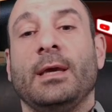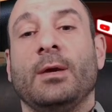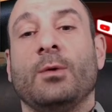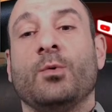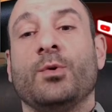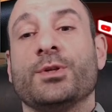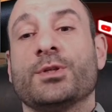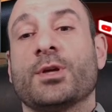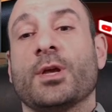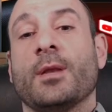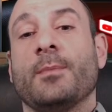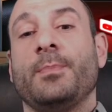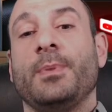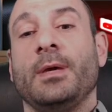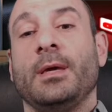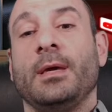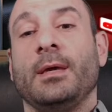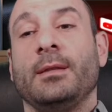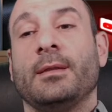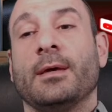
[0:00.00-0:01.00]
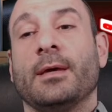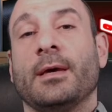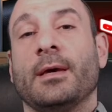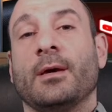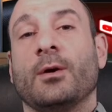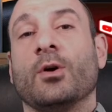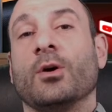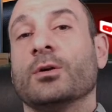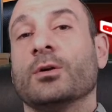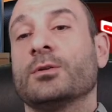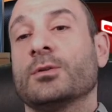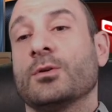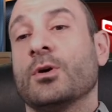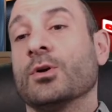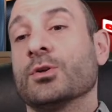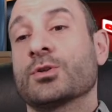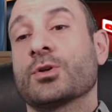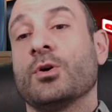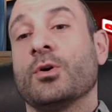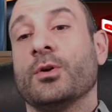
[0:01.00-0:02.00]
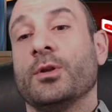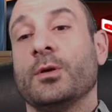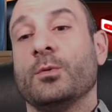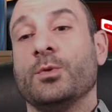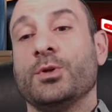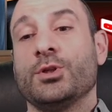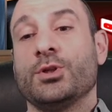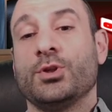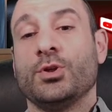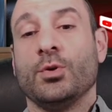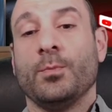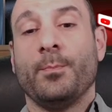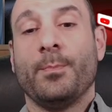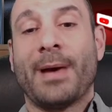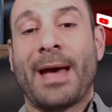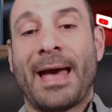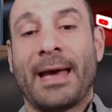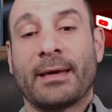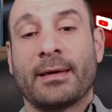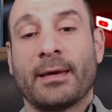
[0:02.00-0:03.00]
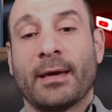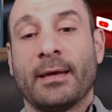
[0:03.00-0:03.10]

who is going to be the goal scorer that we should back,